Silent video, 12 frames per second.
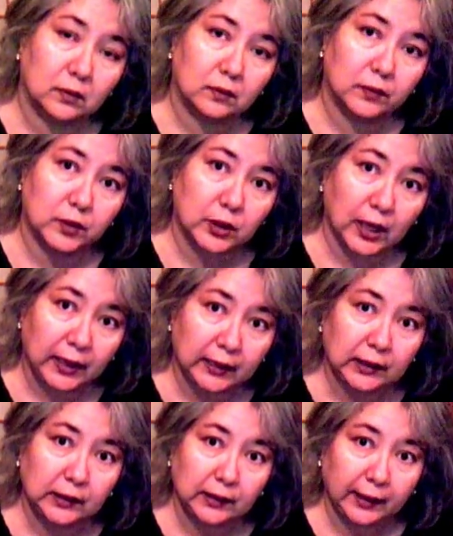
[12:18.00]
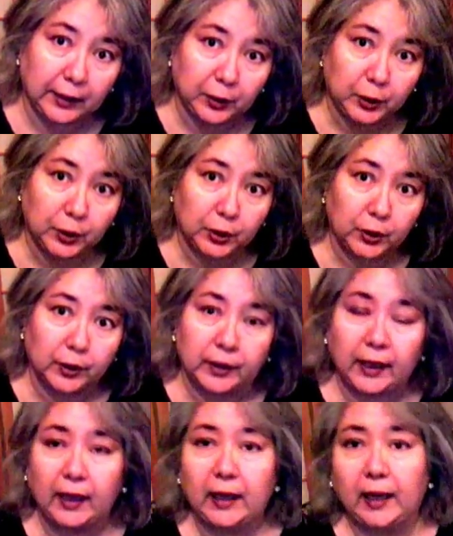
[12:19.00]
vagina later,
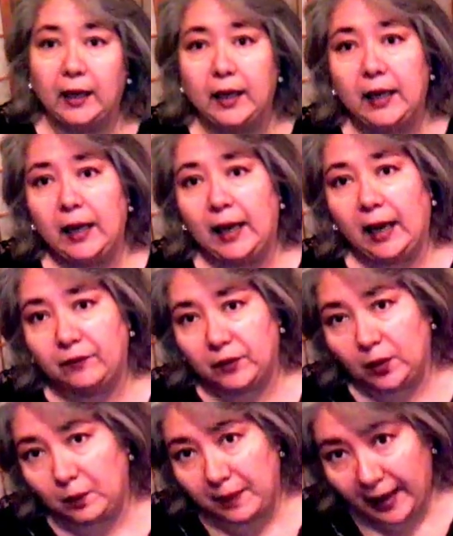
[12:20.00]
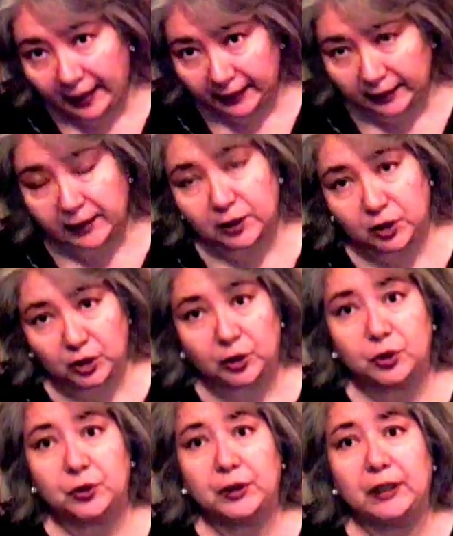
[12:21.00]
and they have to go back and get
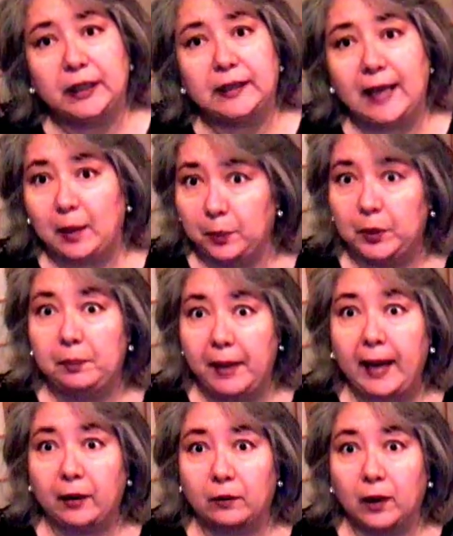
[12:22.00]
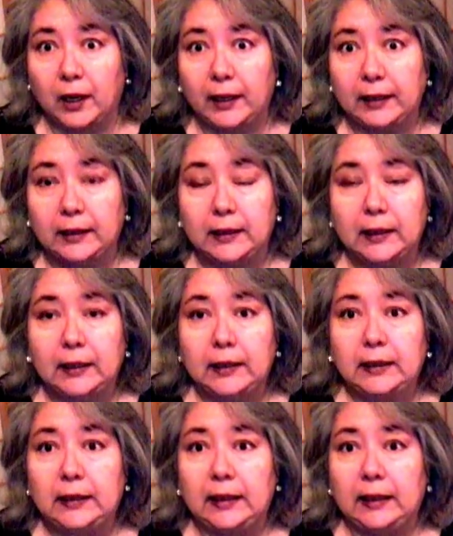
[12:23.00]
surgery to get that put back right.
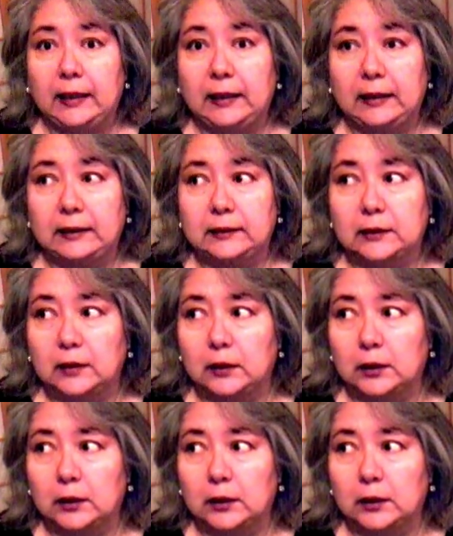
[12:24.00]
And